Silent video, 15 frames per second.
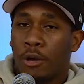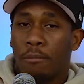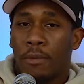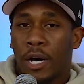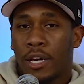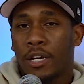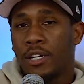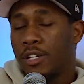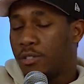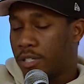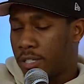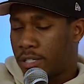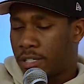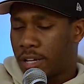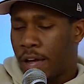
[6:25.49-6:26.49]
bucket.
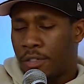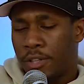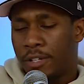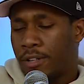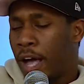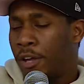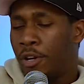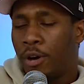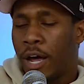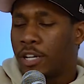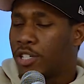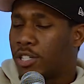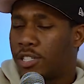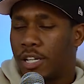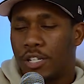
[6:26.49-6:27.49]
I know I
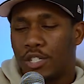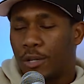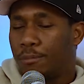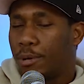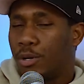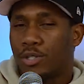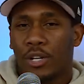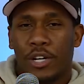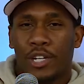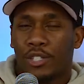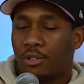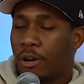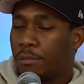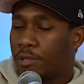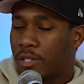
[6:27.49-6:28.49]
just seen some posts on
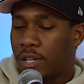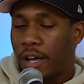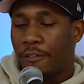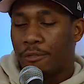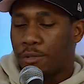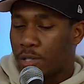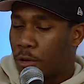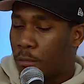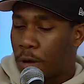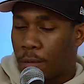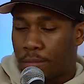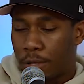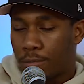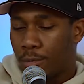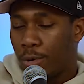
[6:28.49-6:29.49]
Instagram today from some of my
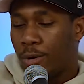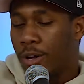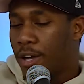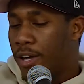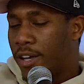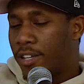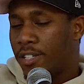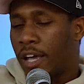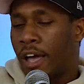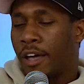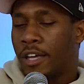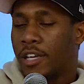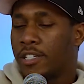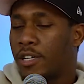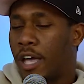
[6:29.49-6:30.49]
people saying I
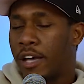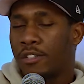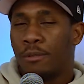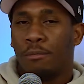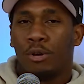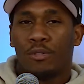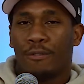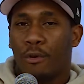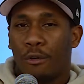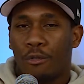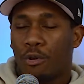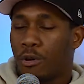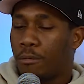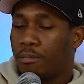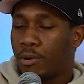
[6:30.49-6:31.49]
guess he has the most fourth
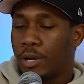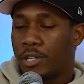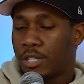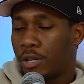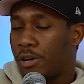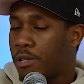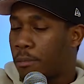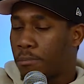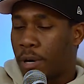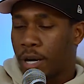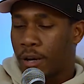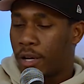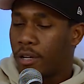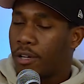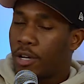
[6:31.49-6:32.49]
quarter points, so he's a
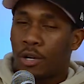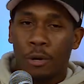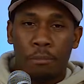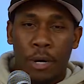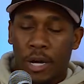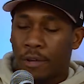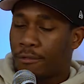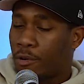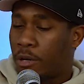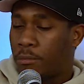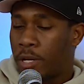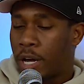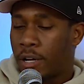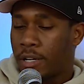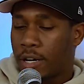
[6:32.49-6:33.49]
good bucket for them
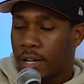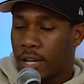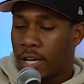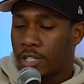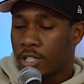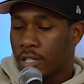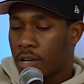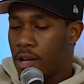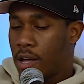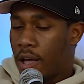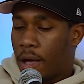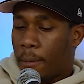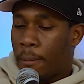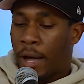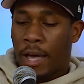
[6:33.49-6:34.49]
down the clutch.
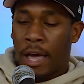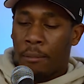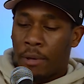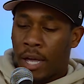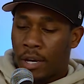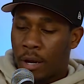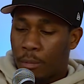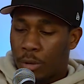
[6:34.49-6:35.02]
Miami at number